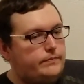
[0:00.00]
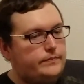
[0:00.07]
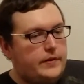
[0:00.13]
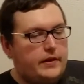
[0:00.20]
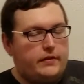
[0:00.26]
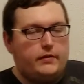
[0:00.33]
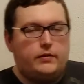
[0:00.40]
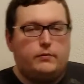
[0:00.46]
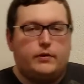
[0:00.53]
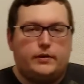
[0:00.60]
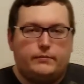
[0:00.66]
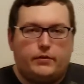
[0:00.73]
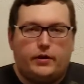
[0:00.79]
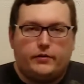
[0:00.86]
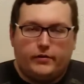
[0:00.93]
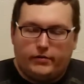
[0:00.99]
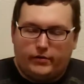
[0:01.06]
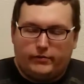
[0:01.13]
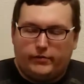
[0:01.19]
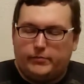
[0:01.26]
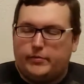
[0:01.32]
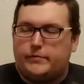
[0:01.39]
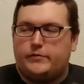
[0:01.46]
It's still a work in progress, this
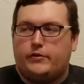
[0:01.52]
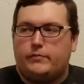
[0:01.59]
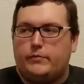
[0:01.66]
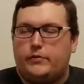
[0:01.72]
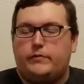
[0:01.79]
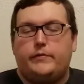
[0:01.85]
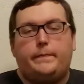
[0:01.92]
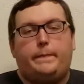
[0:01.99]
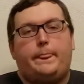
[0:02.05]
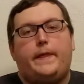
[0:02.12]
room, because we just moved.